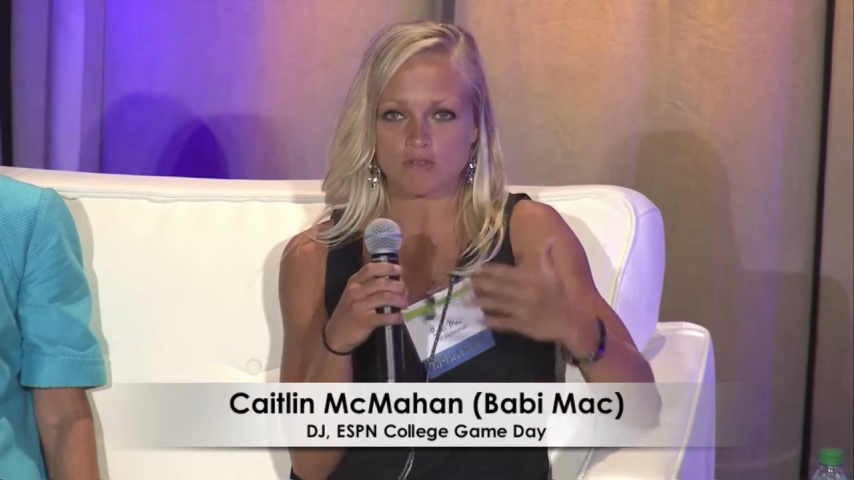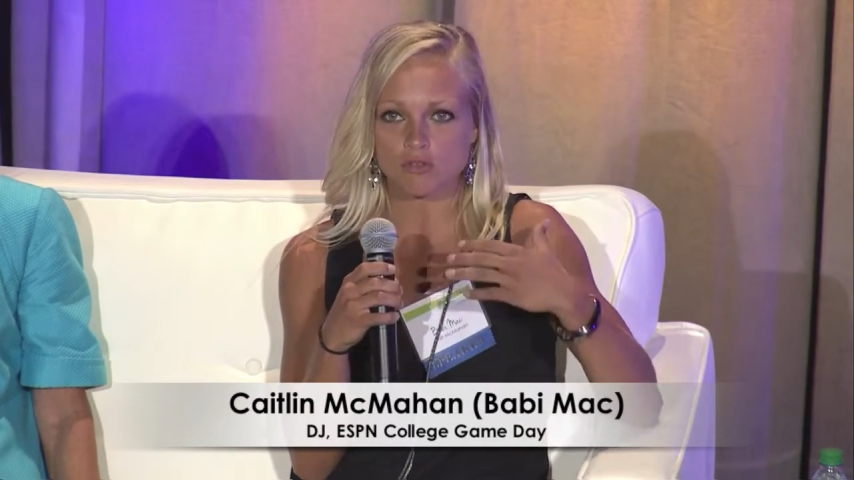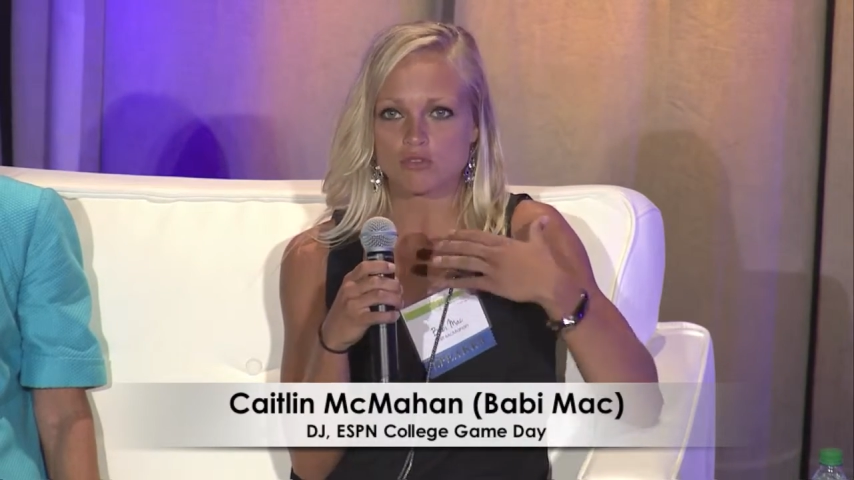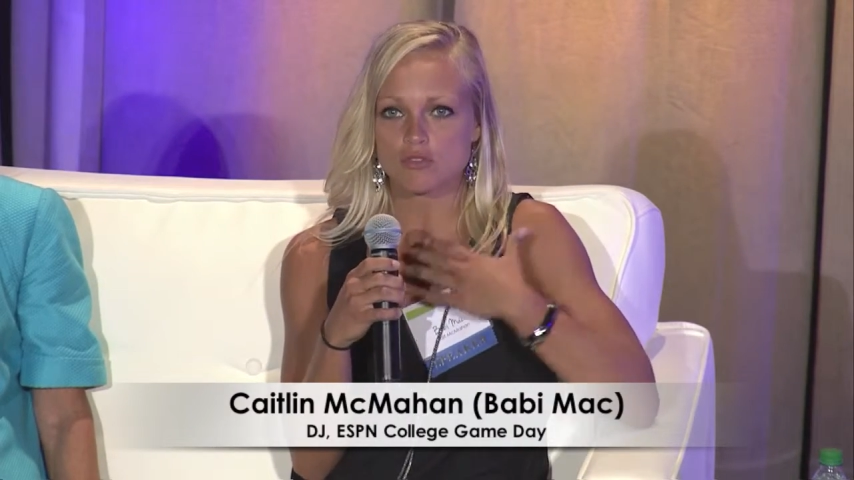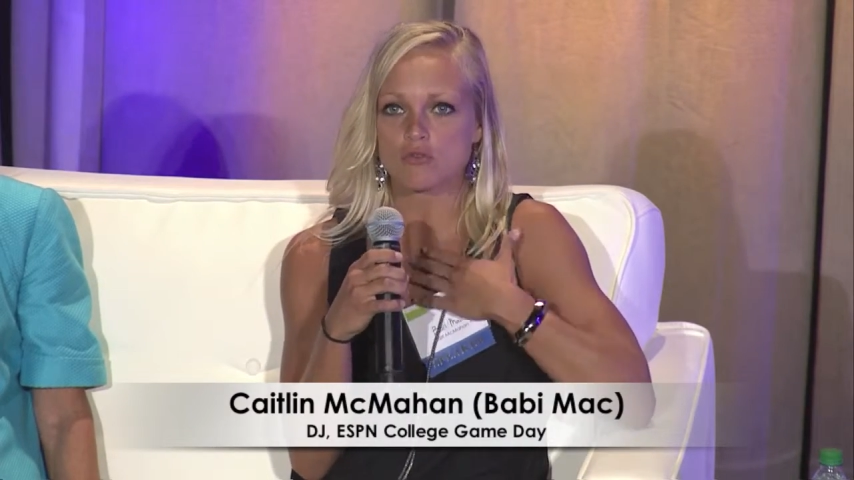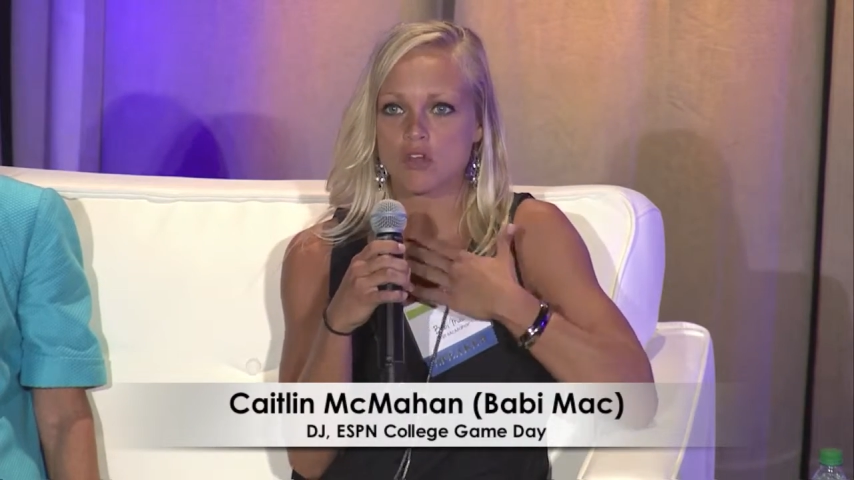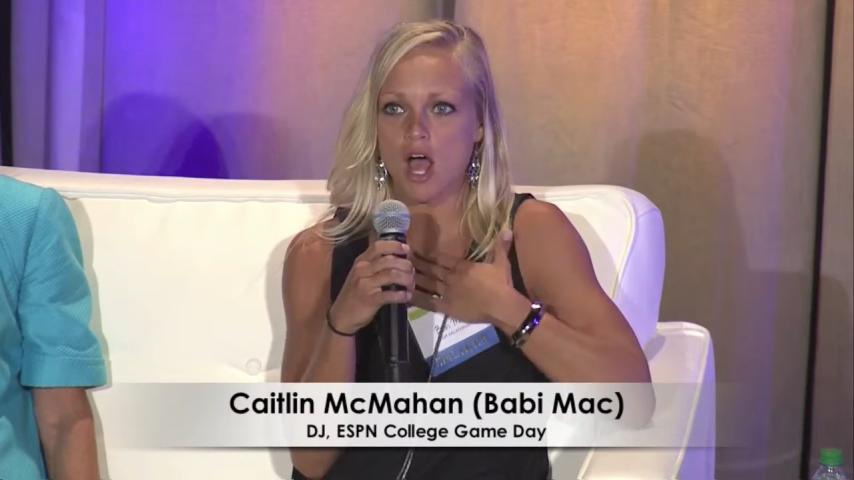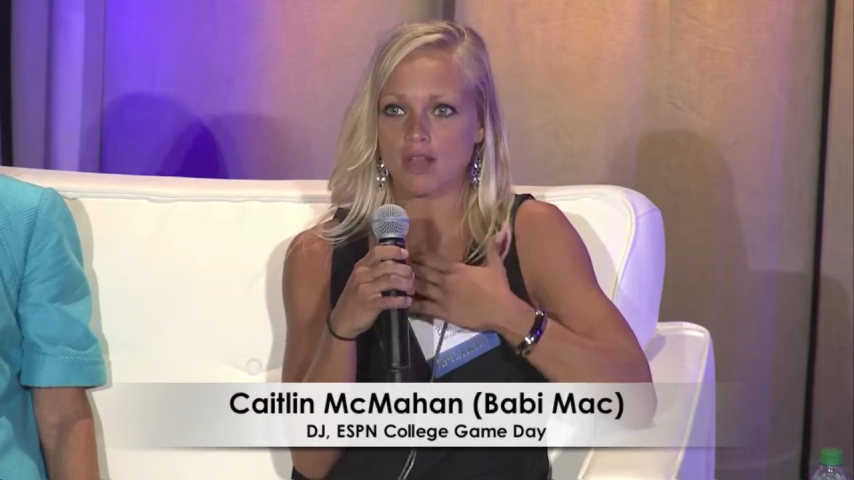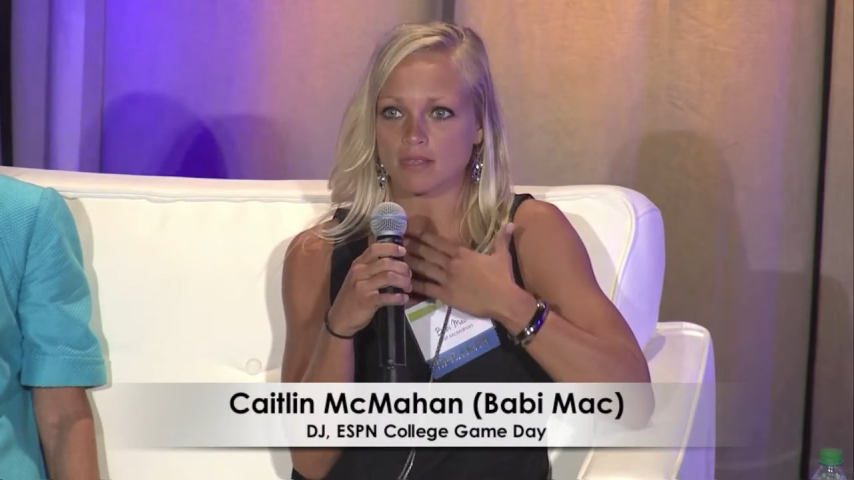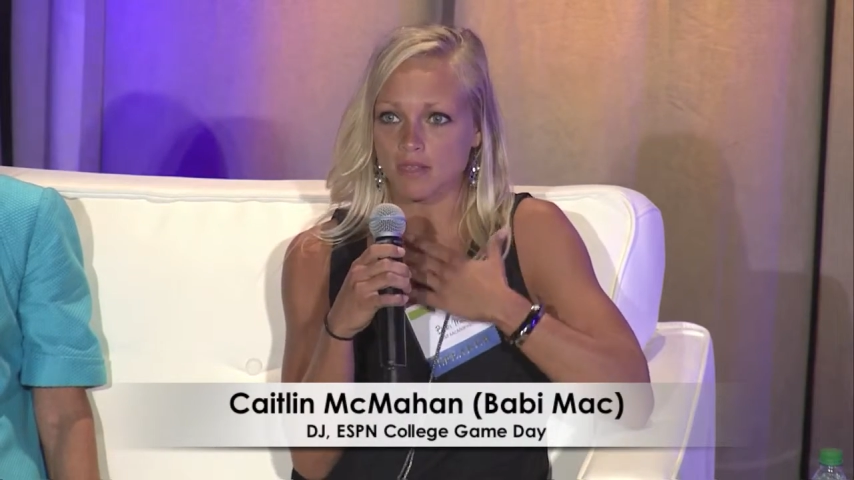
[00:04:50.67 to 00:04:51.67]
if you do
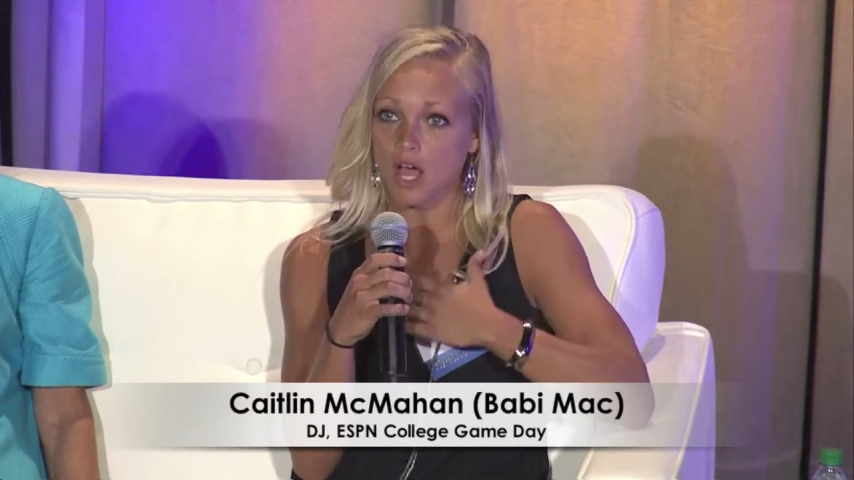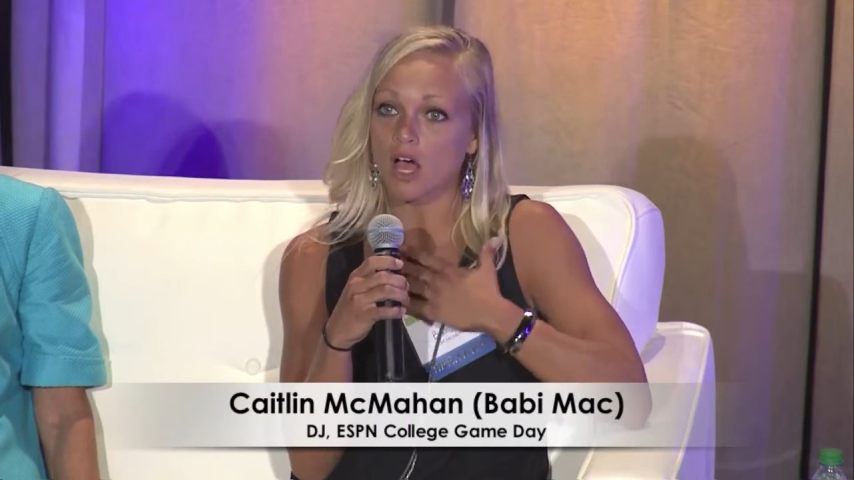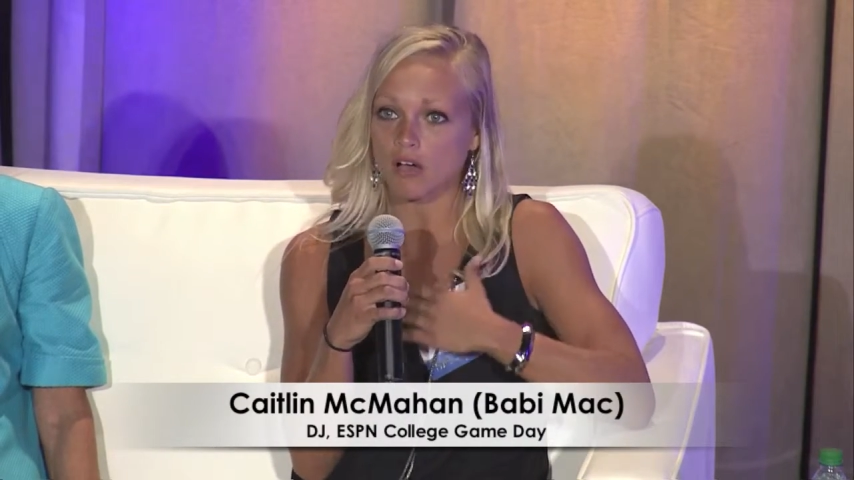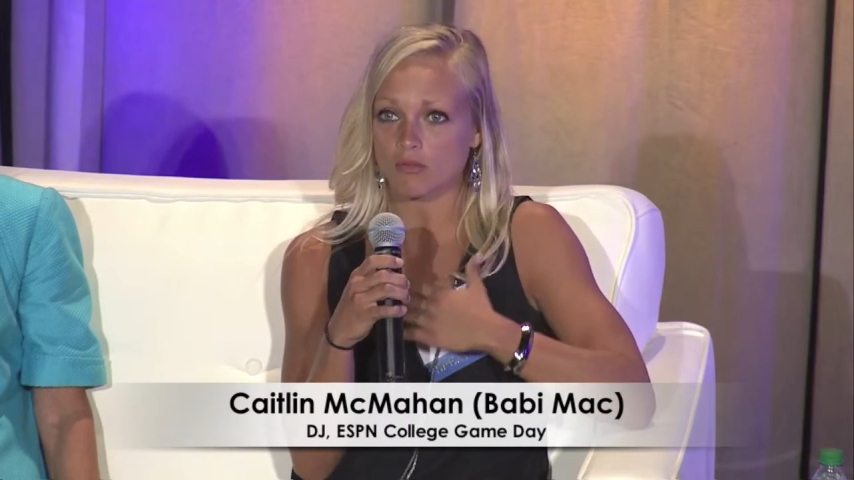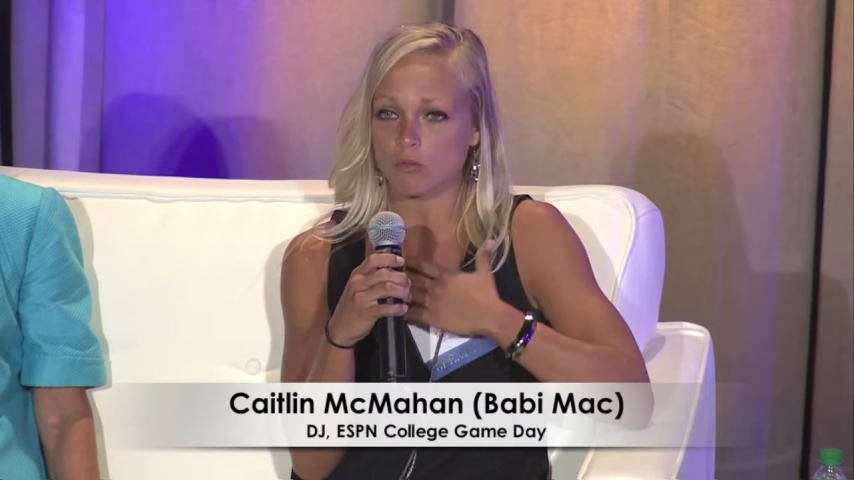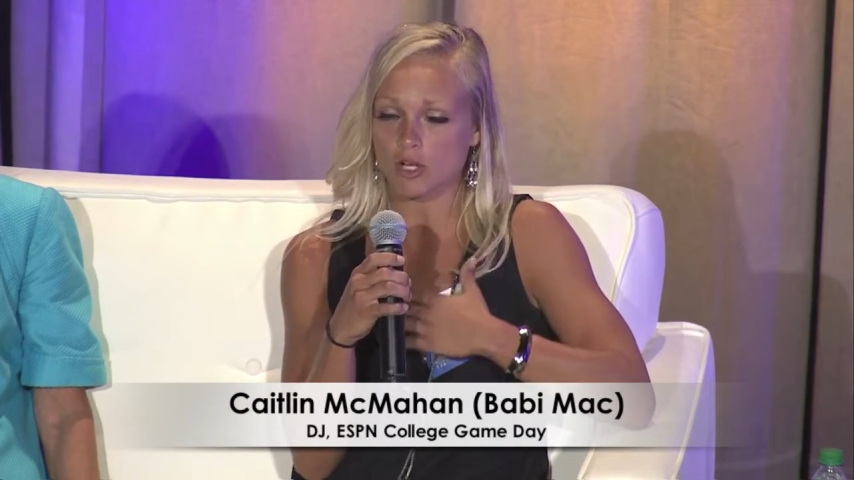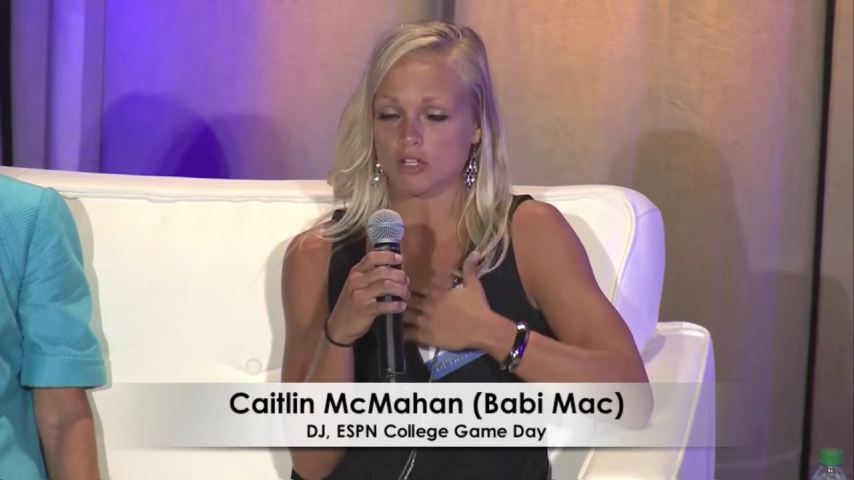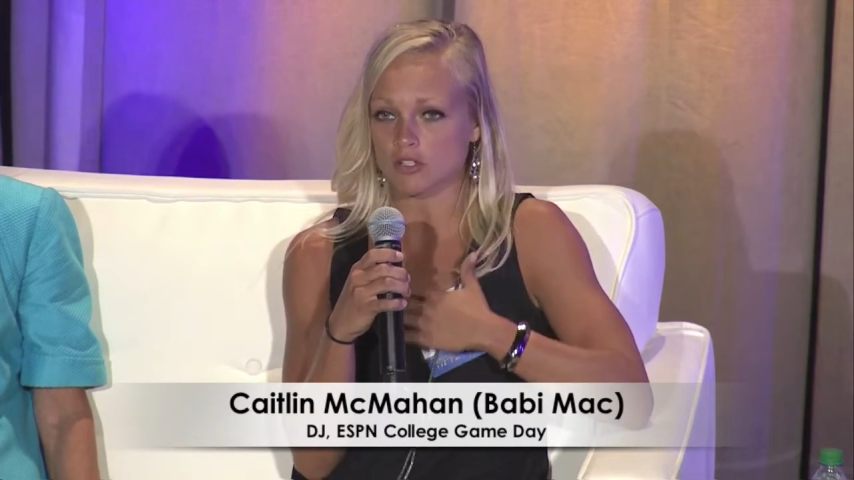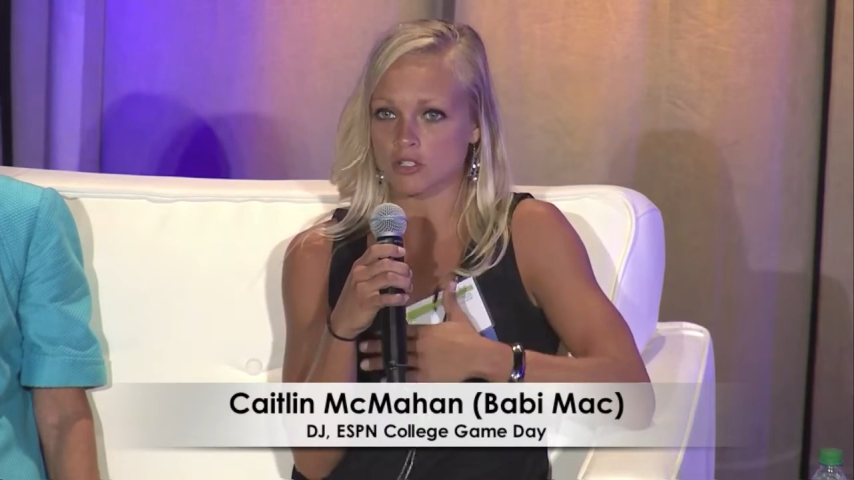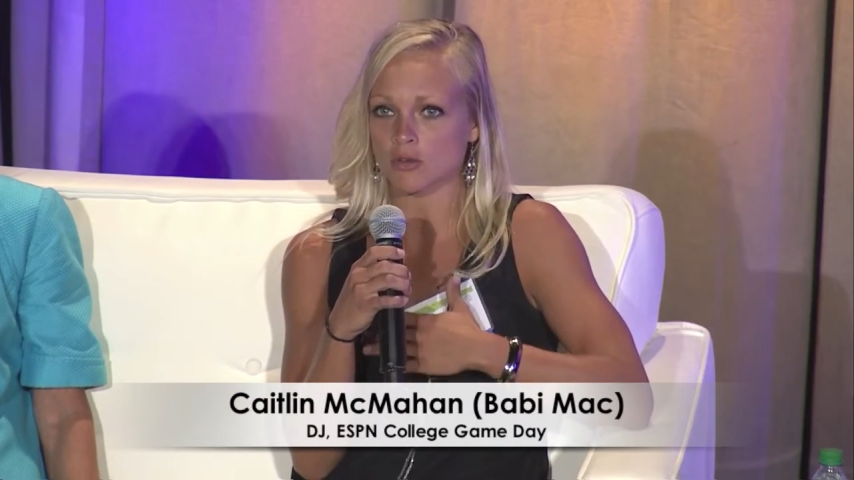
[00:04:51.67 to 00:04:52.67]
not love
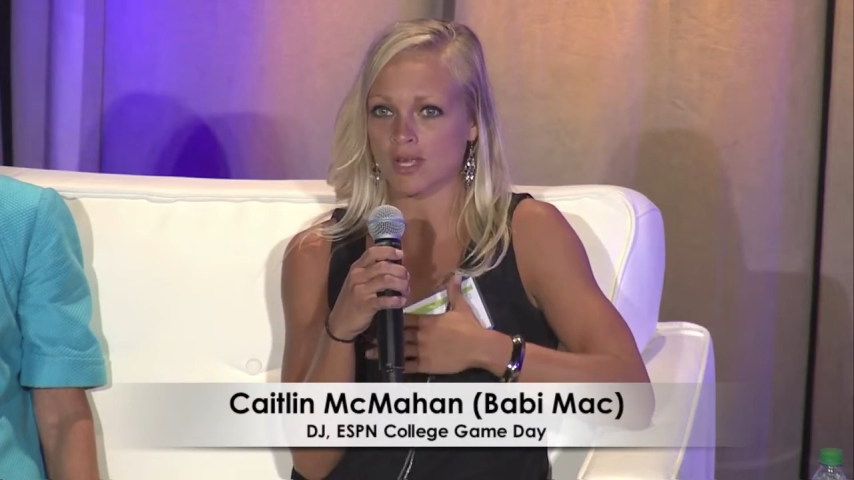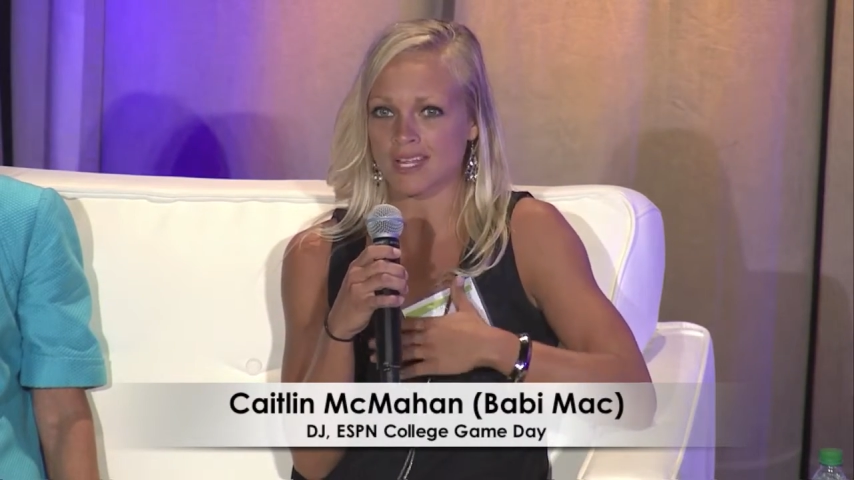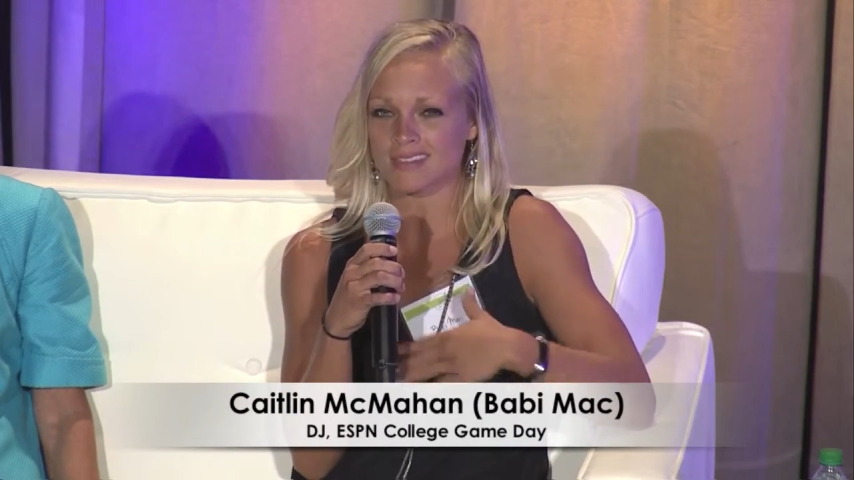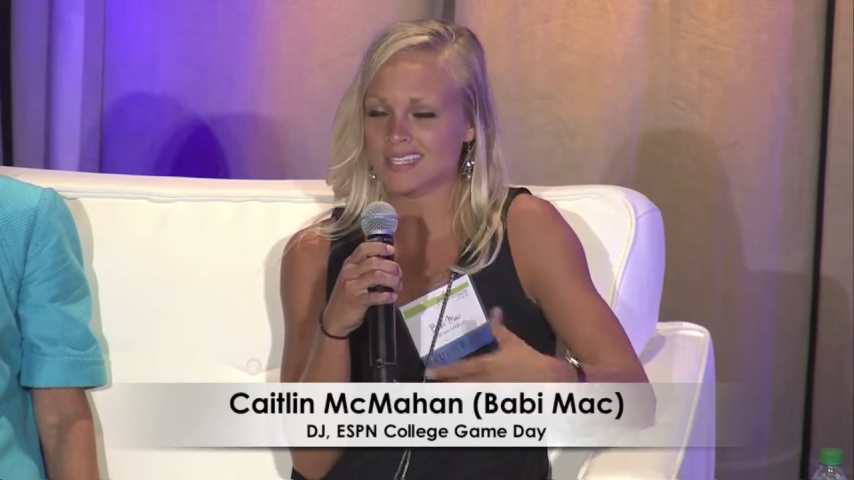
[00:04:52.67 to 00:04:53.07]
what you're doing,